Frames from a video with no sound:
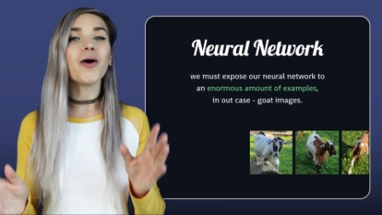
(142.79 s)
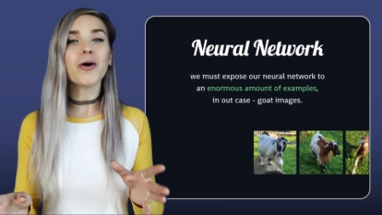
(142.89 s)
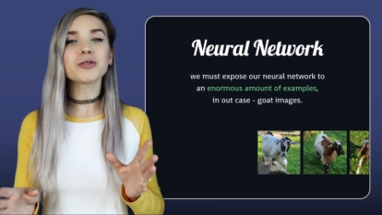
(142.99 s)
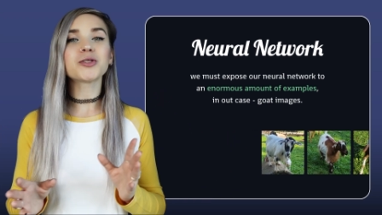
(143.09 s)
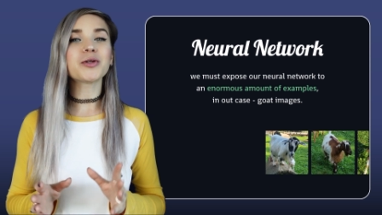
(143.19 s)

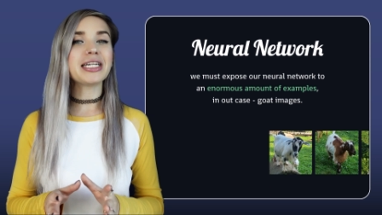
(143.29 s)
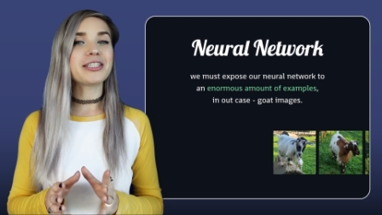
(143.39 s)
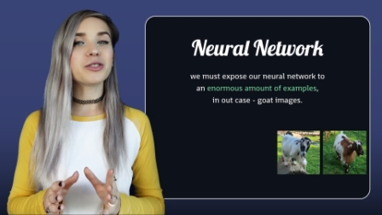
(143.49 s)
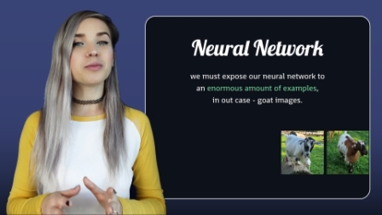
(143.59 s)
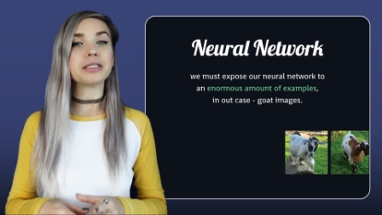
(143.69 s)
also
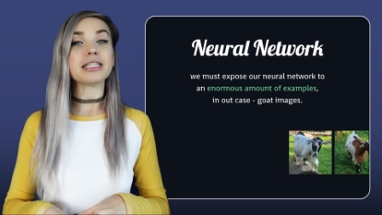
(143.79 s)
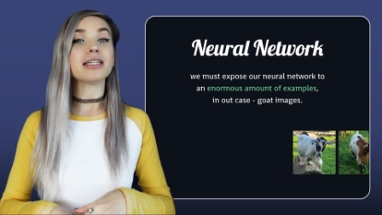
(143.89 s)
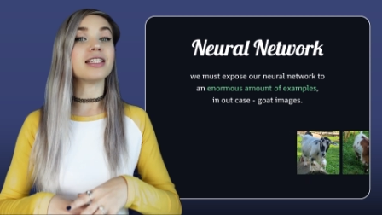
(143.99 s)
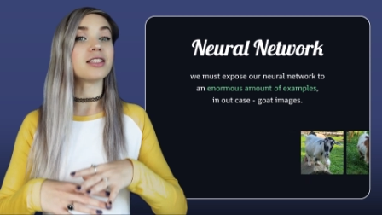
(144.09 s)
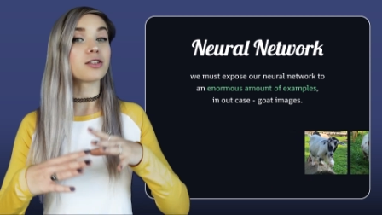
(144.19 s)
need to
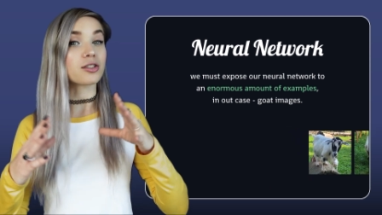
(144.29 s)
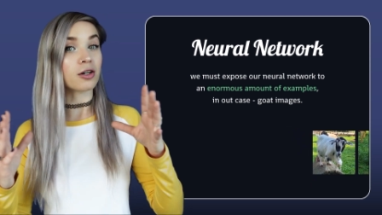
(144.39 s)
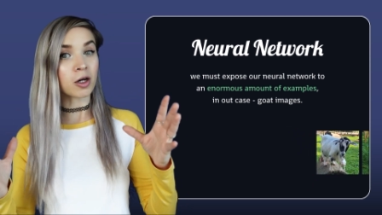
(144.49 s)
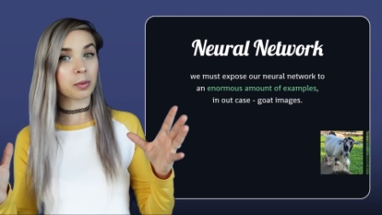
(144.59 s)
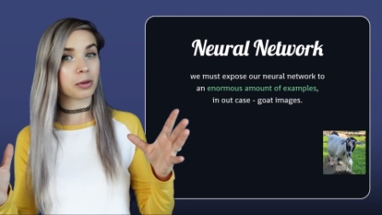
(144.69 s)
be
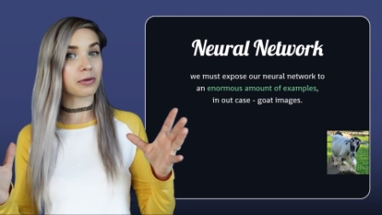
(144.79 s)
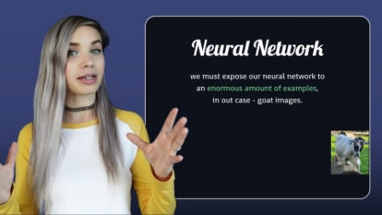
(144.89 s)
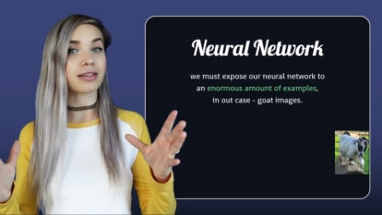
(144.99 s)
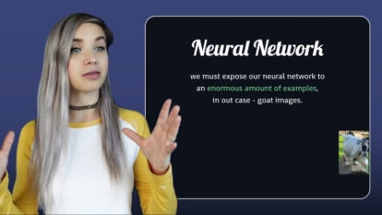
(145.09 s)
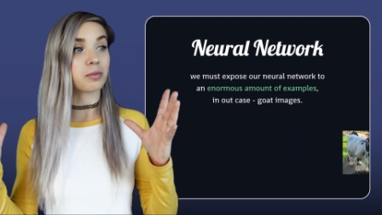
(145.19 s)

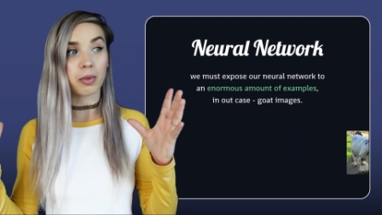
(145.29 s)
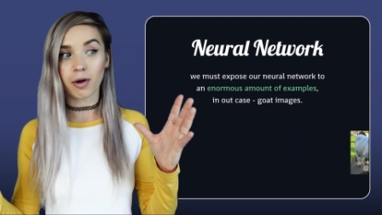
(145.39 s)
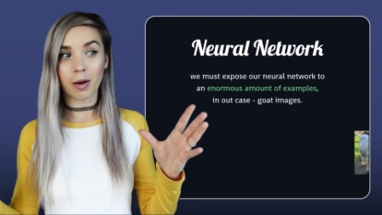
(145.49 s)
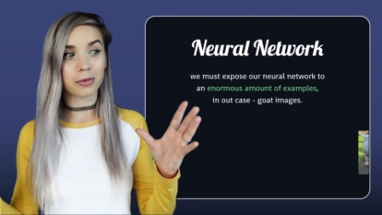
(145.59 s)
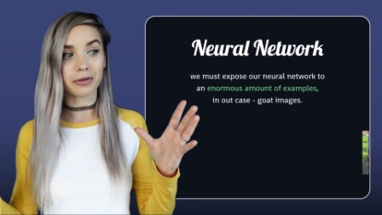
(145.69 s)
interpreted
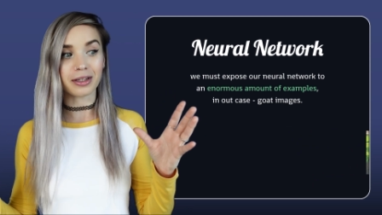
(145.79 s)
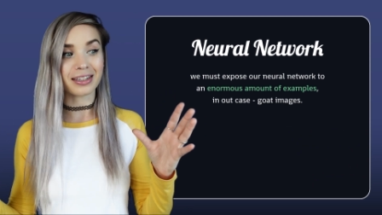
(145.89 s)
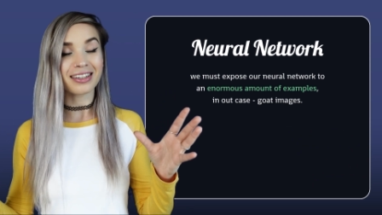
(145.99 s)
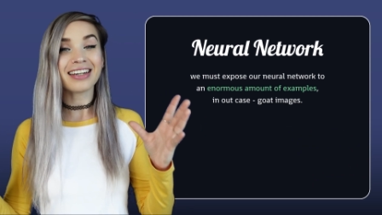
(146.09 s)
properly.